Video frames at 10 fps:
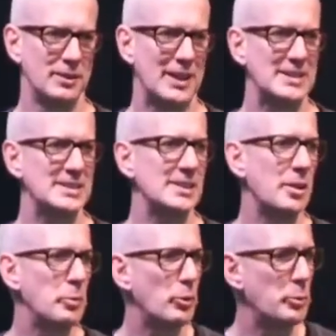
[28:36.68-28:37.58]
That's the
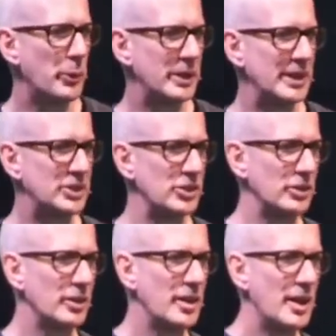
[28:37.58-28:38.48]
number one
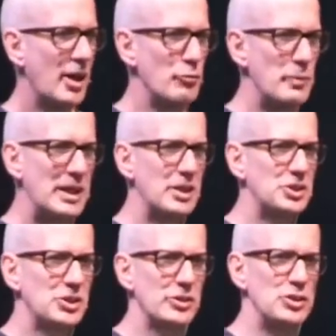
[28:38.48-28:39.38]
predictor of making
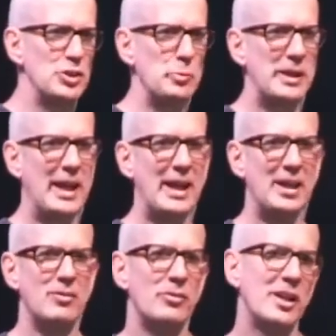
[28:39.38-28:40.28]
sure that you
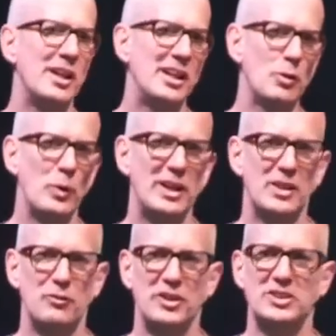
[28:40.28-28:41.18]
behave in a way
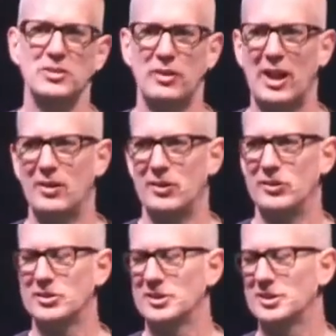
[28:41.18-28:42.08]
that fits your
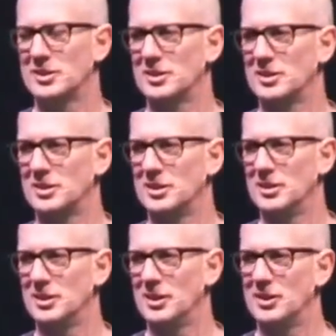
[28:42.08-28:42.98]
values.
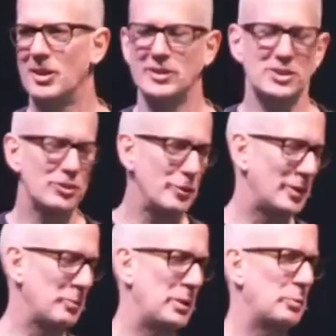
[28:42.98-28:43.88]
Not
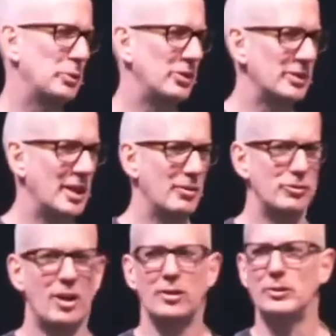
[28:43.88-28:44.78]
screaming at people you love,
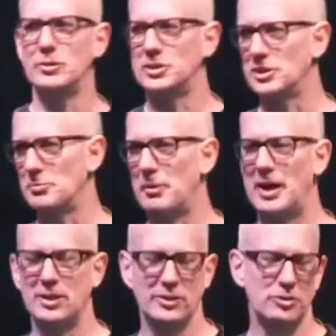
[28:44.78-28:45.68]
not losing your
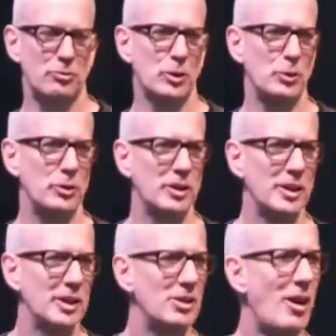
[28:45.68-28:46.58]
mind on the road,
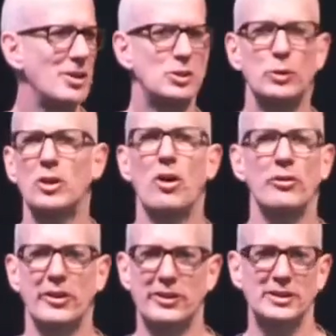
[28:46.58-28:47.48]
not doing all
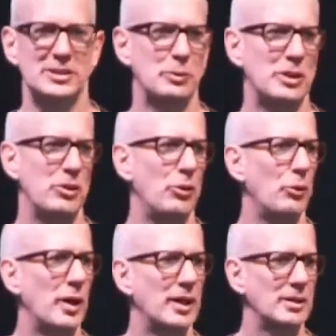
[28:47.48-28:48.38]
the things that we do,
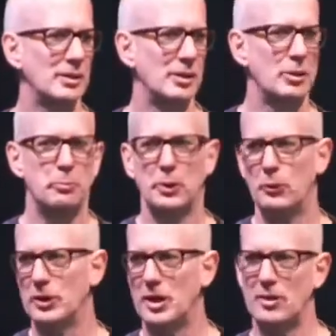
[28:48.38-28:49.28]
right?
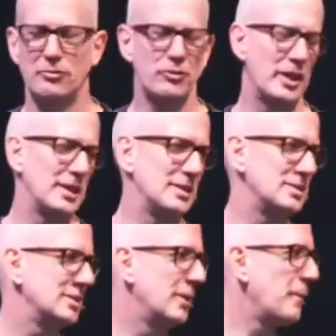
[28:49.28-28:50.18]
Blowing off
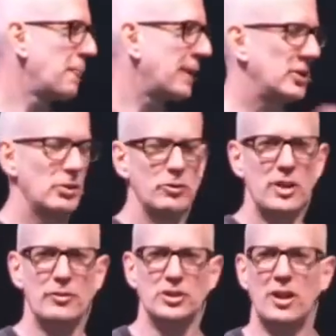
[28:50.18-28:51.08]
friends,
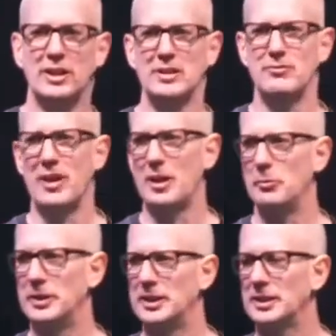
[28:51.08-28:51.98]
never talking to
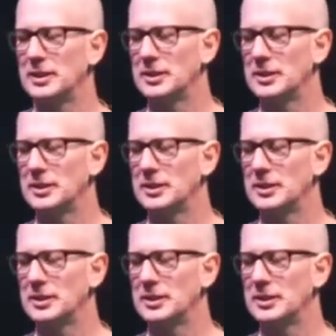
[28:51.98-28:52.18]
family.